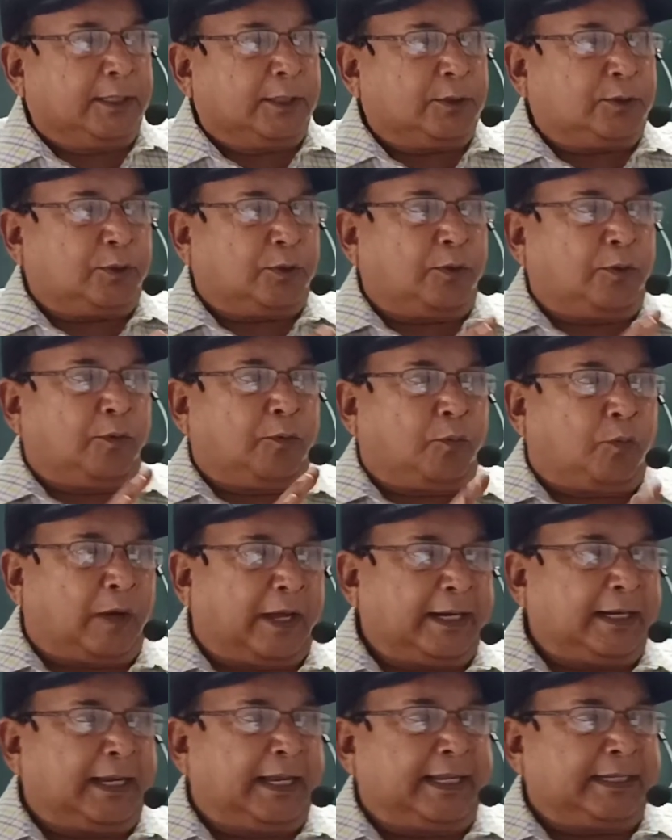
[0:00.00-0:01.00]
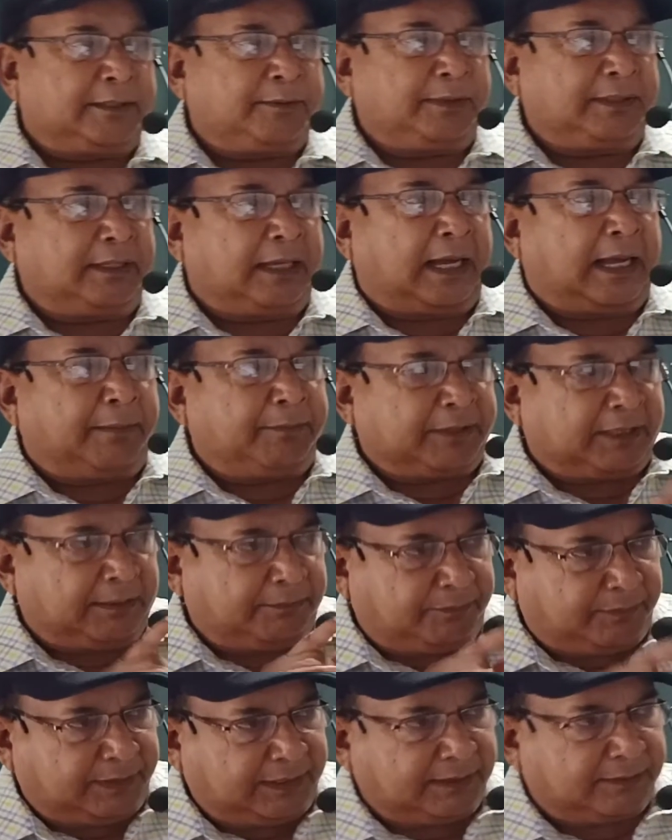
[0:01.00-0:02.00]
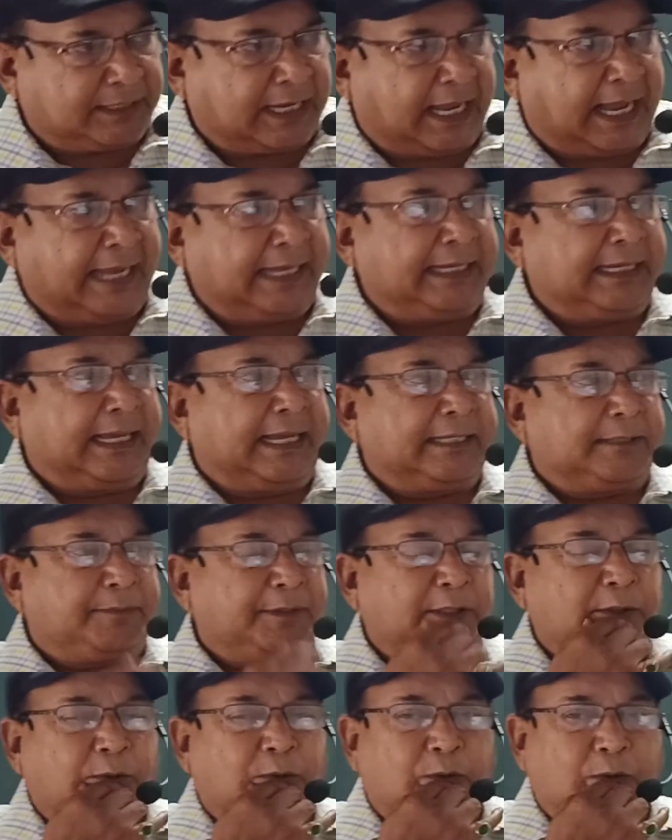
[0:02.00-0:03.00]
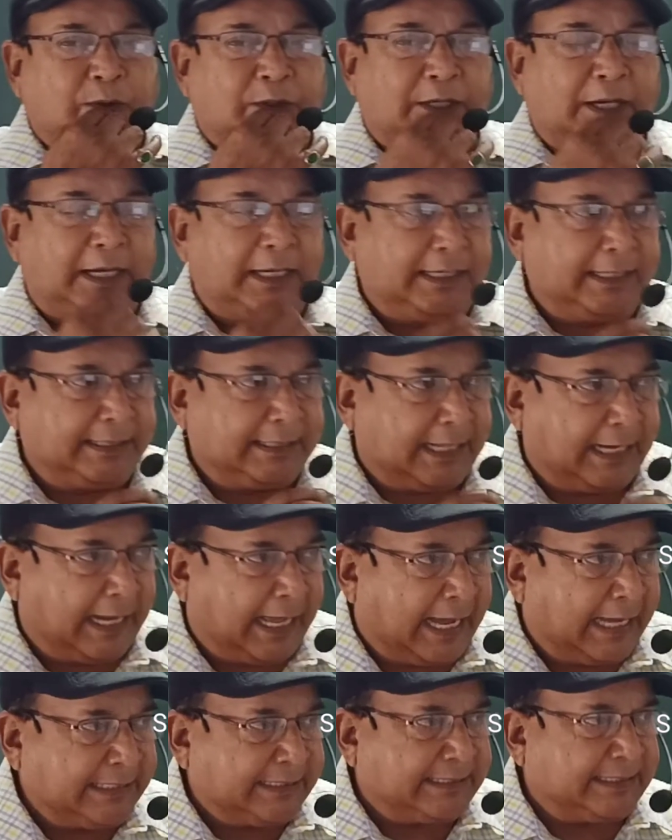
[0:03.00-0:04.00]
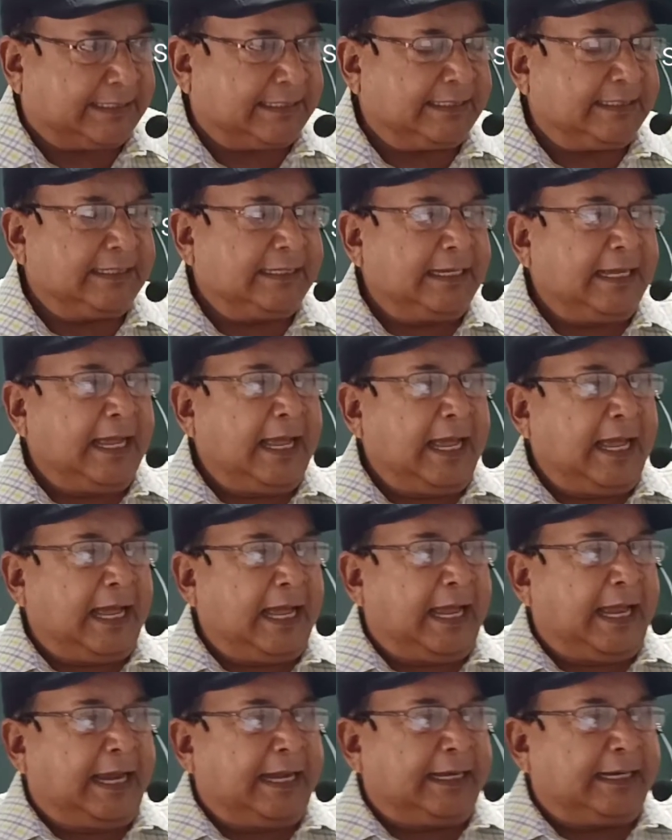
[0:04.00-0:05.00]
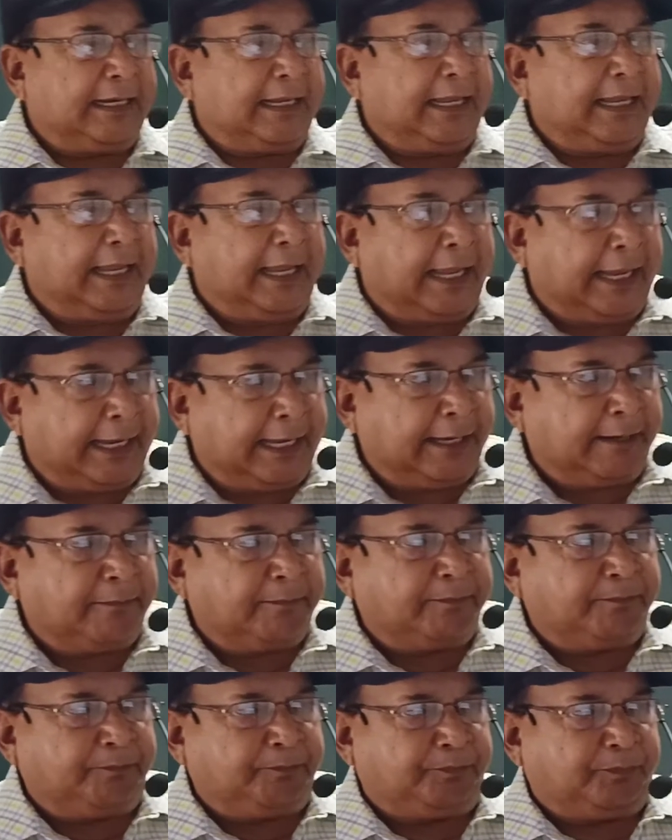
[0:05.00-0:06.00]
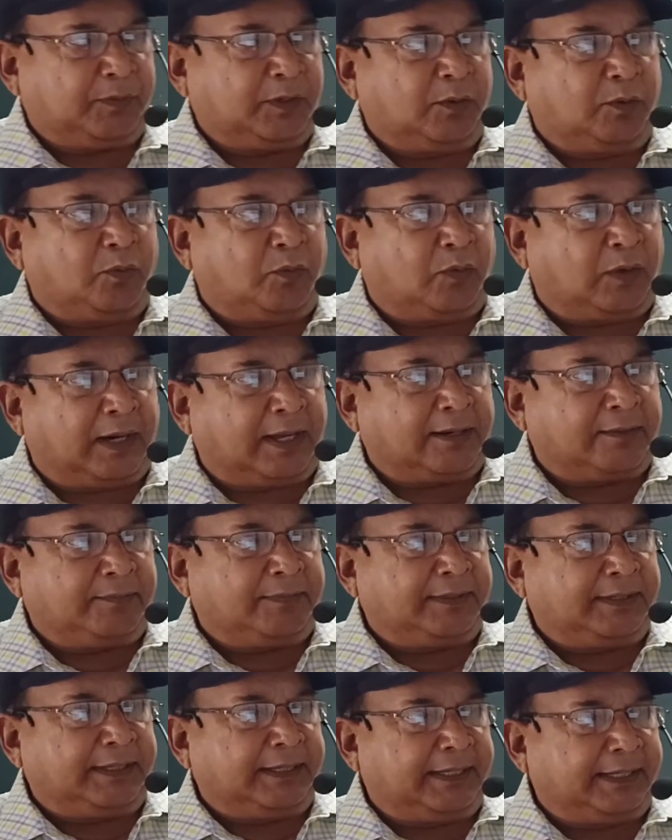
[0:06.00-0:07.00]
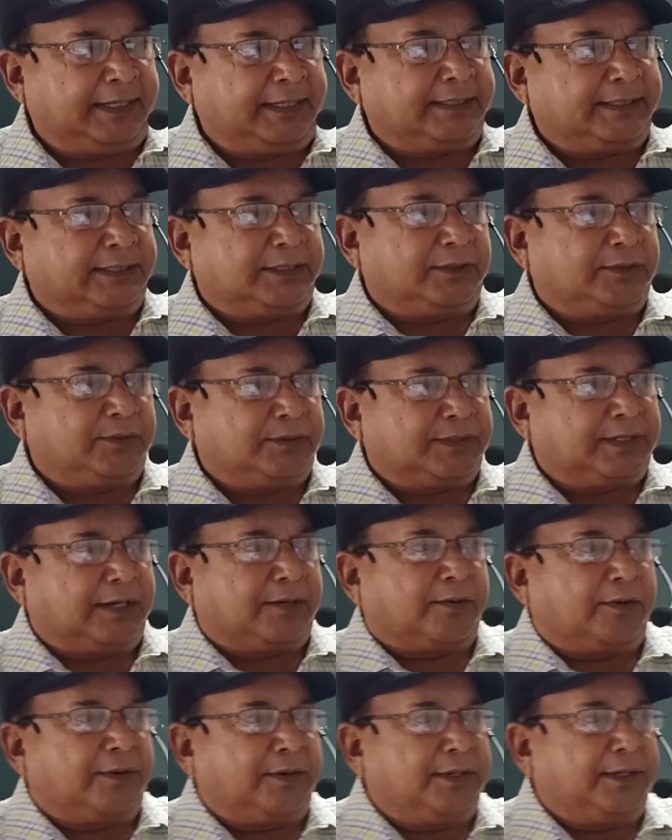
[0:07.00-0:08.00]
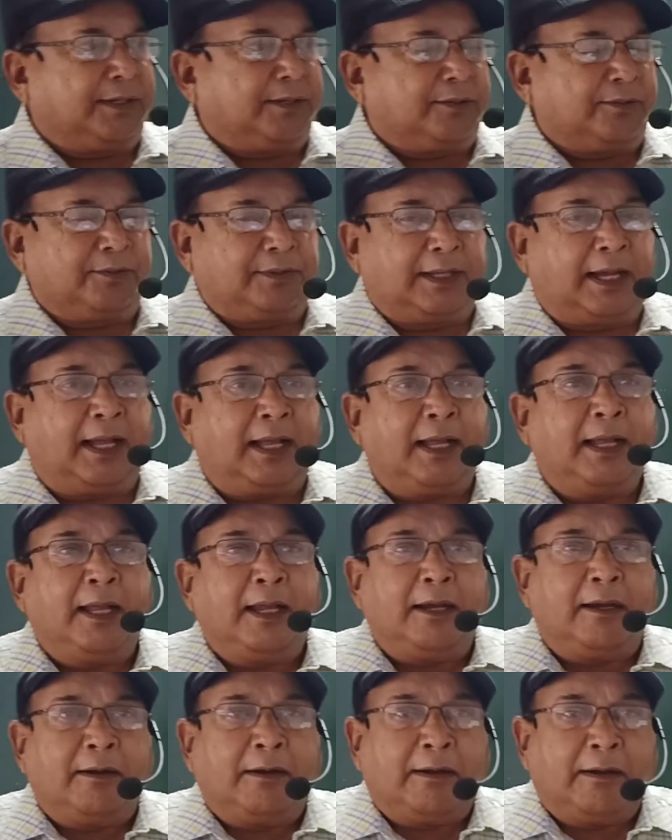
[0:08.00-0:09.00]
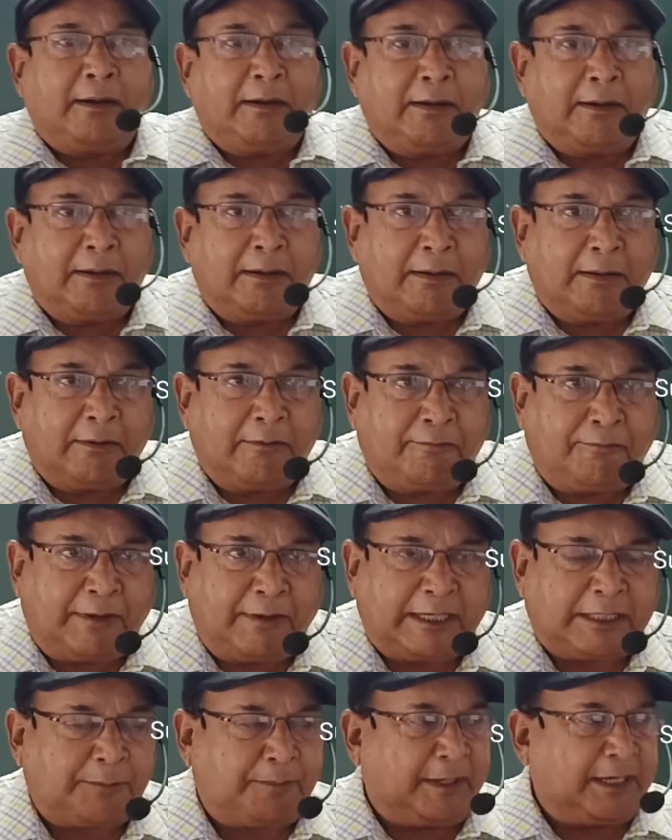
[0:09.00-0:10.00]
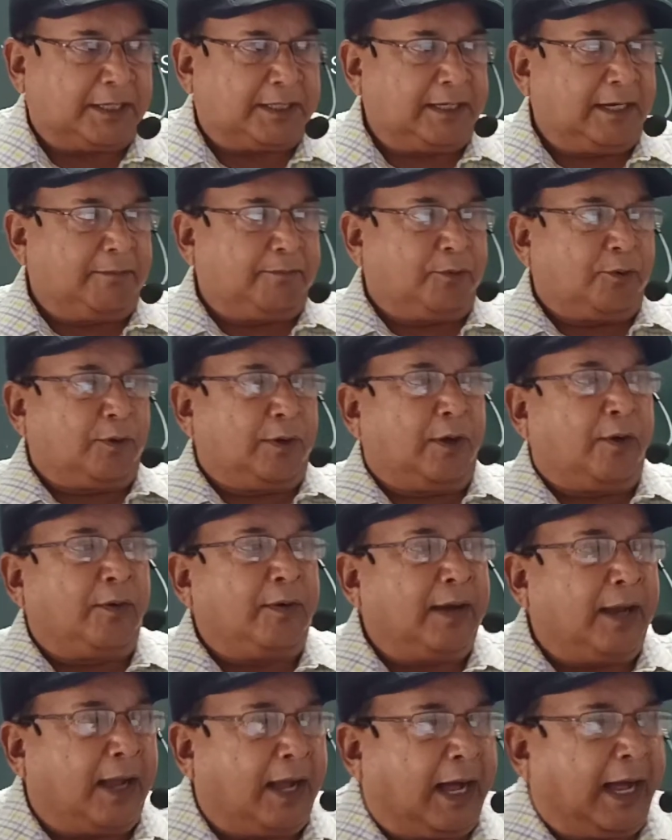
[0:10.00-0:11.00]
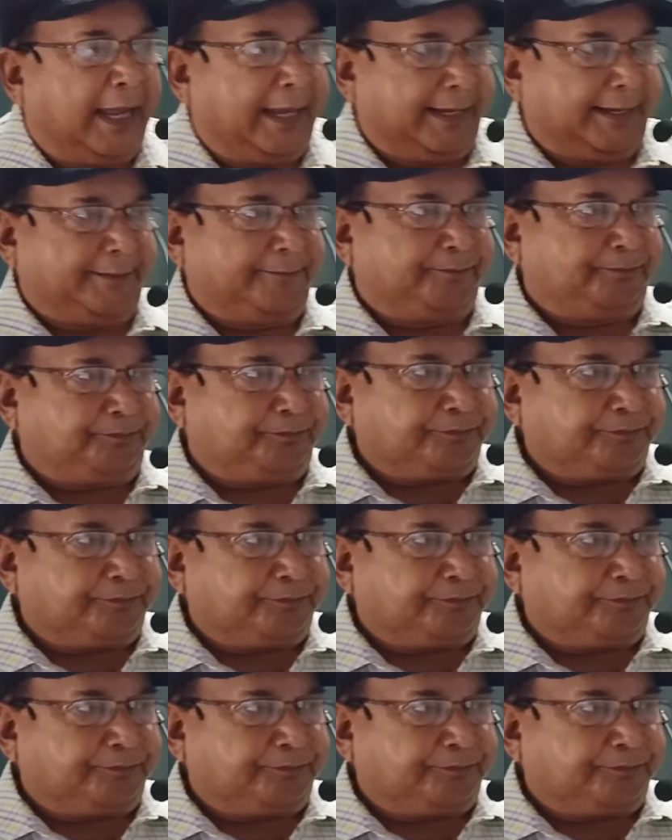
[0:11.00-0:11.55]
So one has been means I has been used in the last, and am verb is used according to the first person pronoun I.